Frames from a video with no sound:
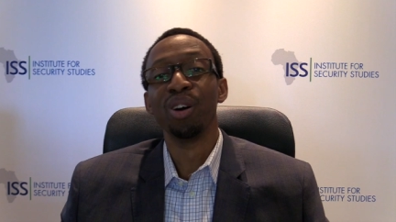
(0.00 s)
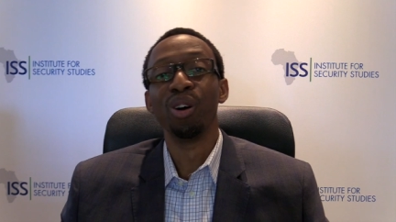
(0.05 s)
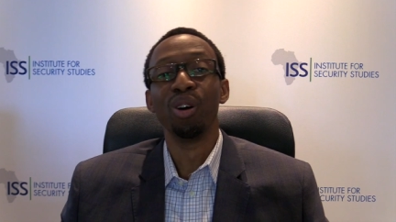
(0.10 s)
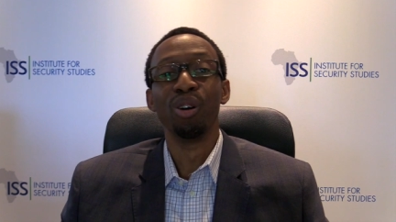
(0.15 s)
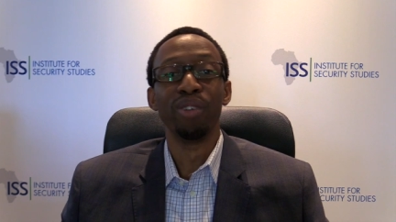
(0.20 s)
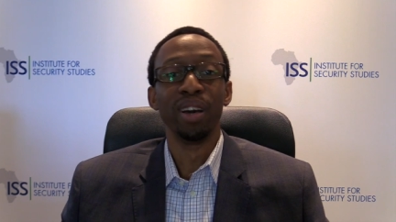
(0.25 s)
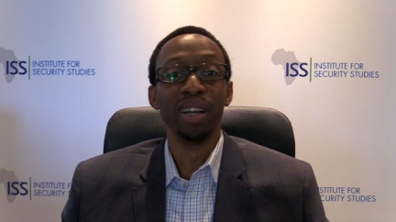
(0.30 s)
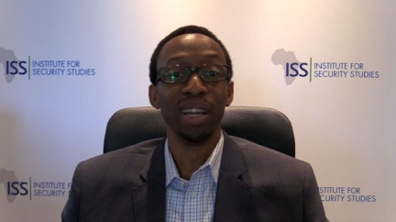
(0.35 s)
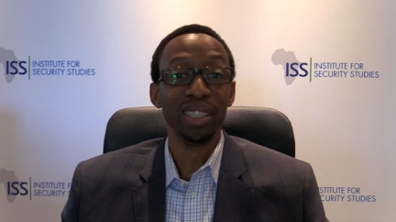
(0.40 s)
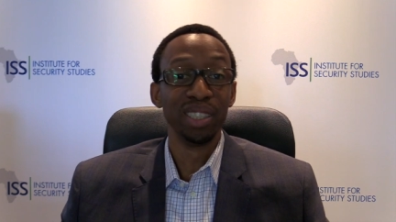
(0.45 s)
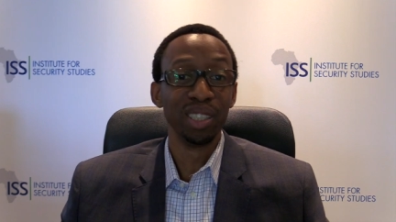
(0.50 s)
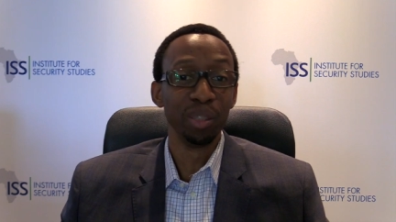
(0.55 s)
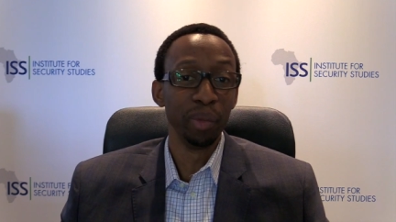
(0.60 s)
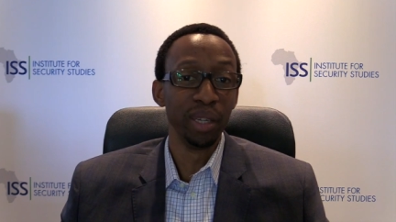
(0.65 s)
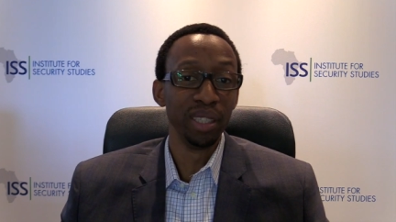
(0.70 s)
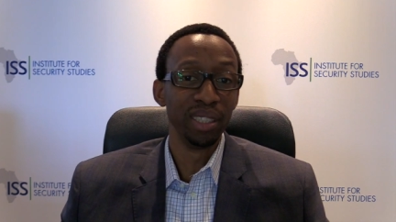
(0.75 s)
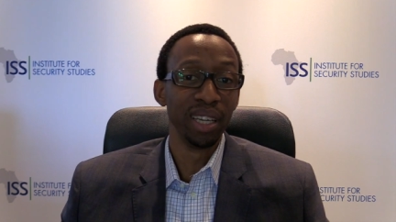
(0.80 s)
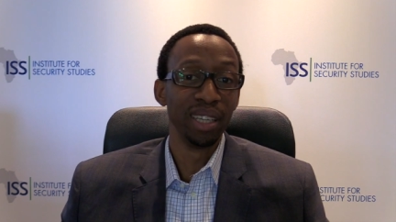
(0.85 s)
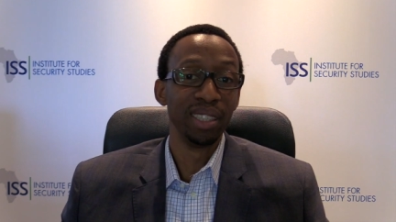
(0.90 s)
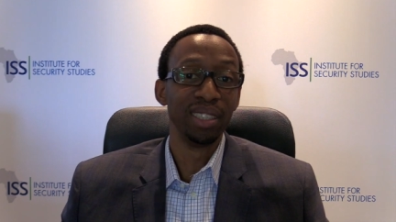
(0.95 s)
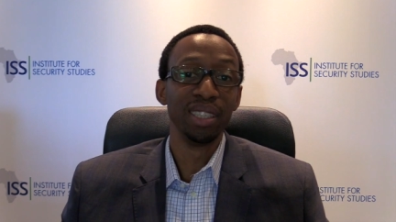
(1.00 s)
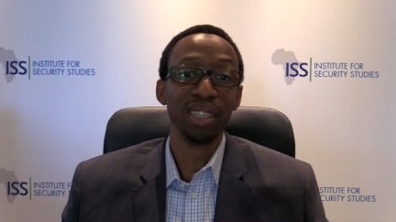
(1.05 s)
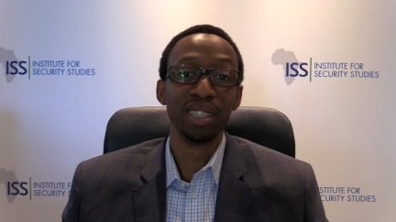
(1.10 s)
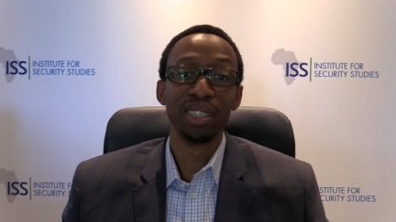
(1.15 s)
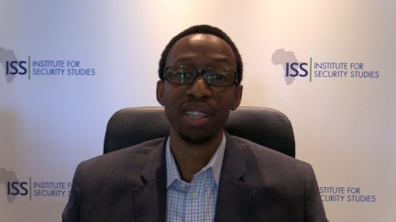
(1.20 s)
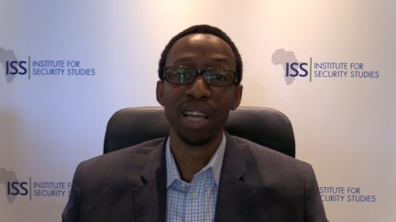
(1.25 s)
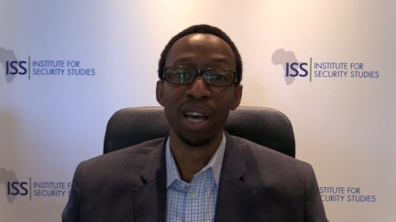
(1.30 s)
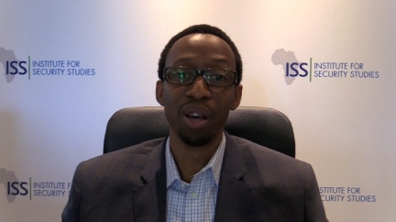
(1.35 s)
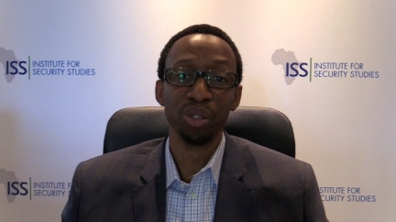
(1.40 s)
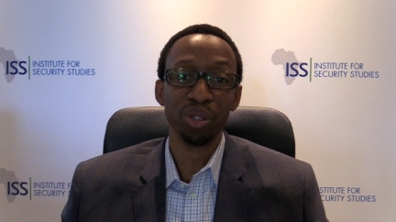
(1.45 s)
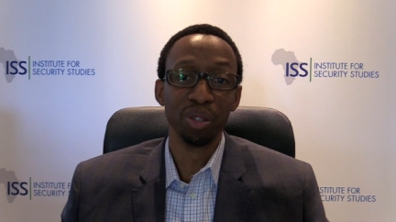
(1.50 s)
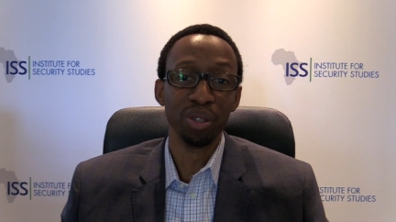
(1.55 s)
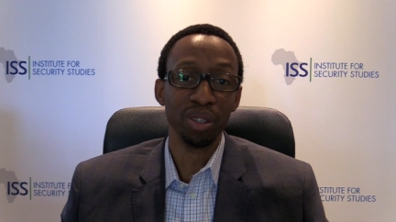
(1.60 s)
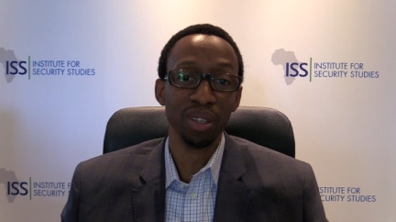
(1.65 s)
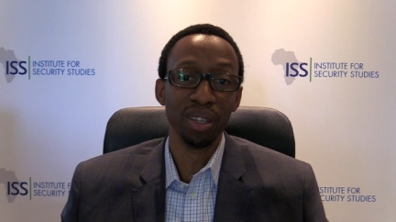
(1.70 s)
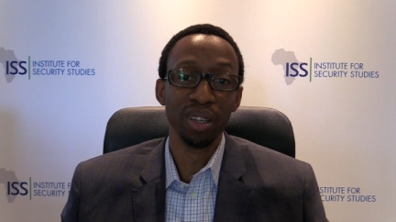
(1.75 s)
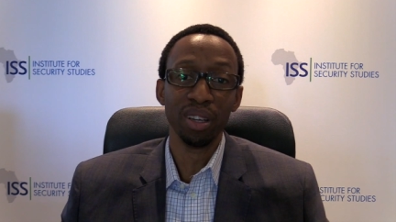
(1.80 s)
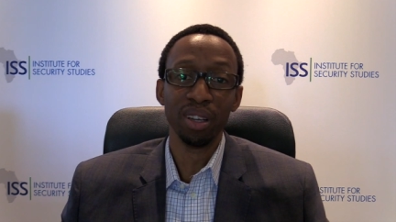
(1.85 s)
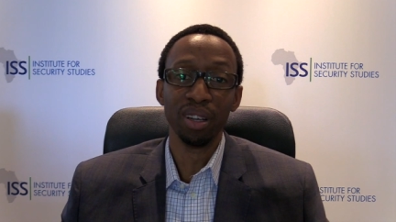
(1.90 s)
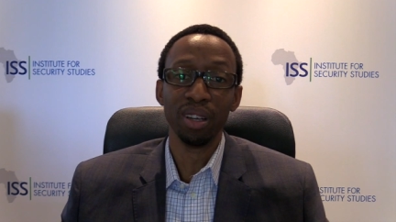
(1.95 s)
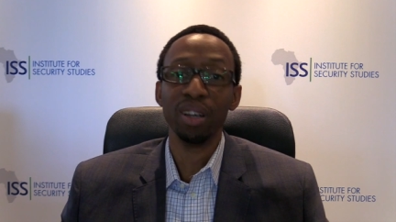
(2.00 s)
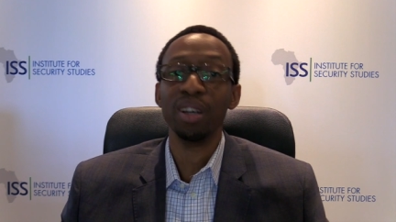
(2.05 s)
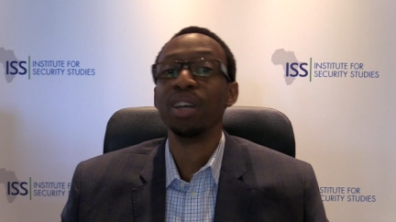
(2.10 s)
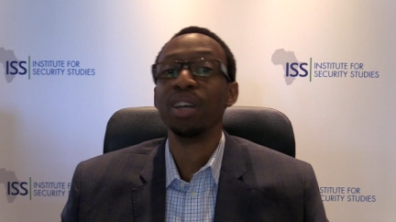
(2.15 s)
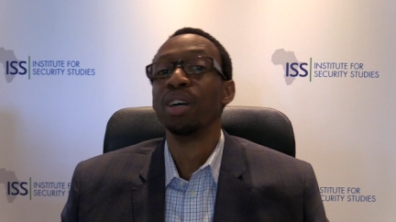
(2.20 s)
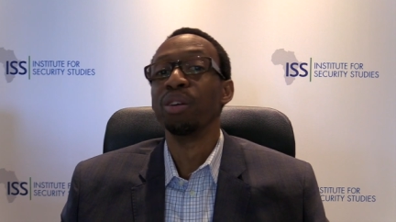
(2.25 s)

of an estimated 6,000 uh,